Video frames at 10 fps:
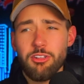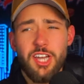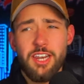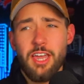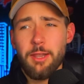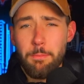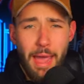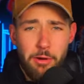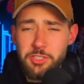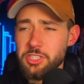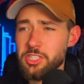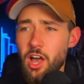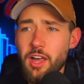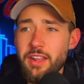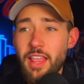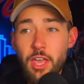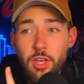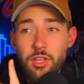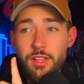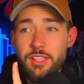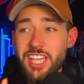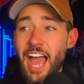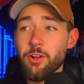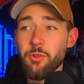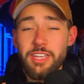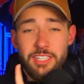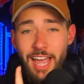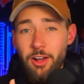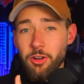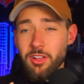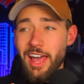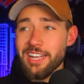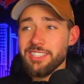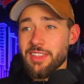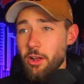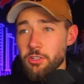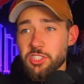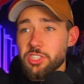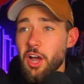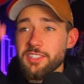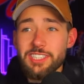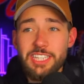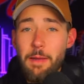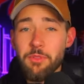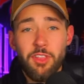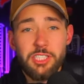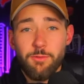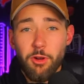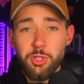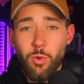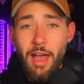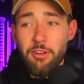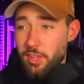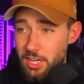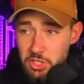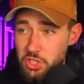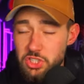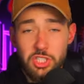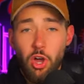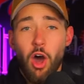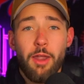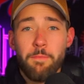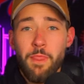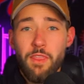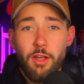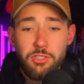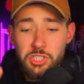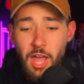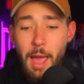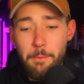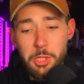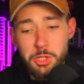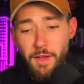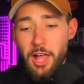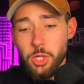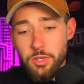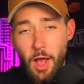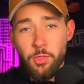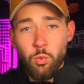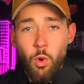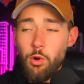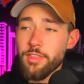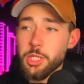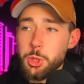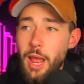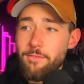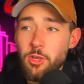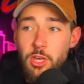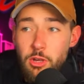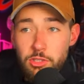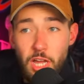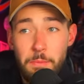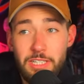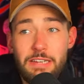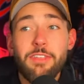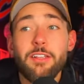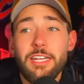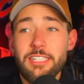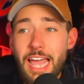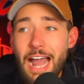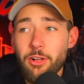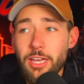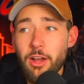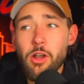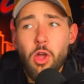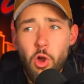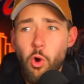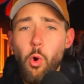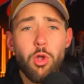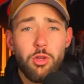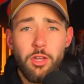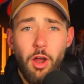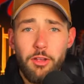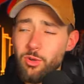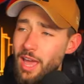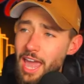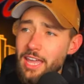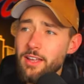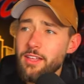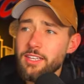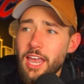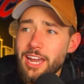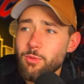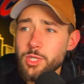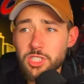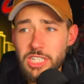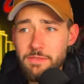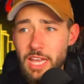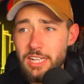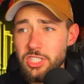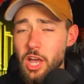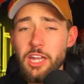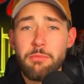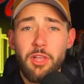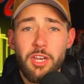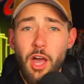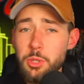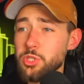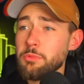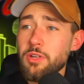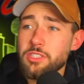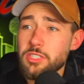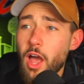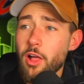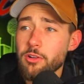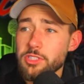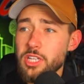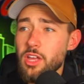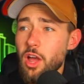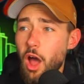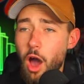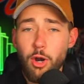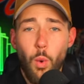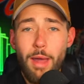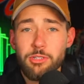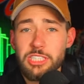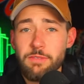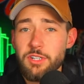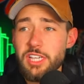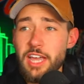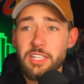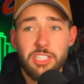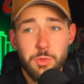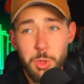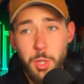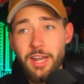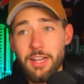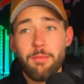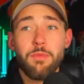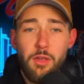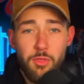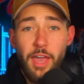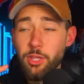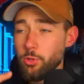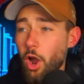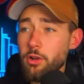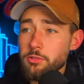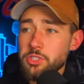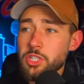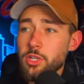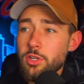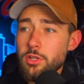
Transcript: tight end. Bowers is gone. Tackle. The tackle class, there is tons of depth in this first round, and then it's just gone. There's not much value down the road of this draft, so I believe they lean tackle here. Or you could argue, hey, Cade, we just saved a ton of million, hundreds of millions of dollars on our wide receiver, T. Higgins, because we traded him. Thank you, Cardinals.